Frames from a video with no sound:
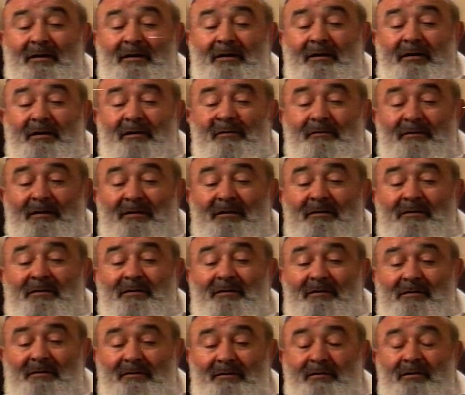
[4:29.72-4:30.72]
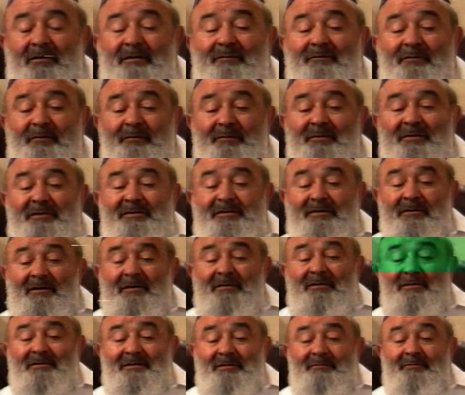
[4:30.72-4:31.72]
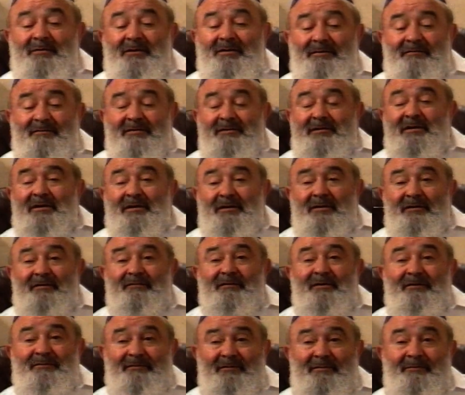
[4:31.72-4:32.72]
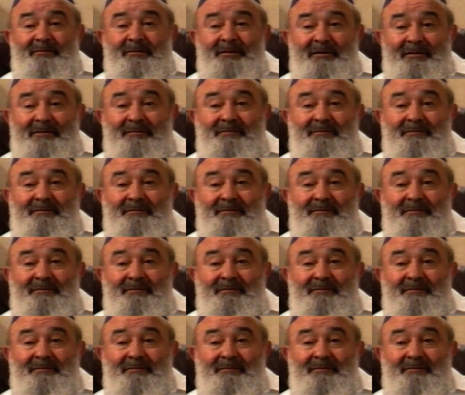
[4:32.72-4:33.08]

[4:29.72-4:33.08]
he went and got for me the scholarship, but it was taken away from me.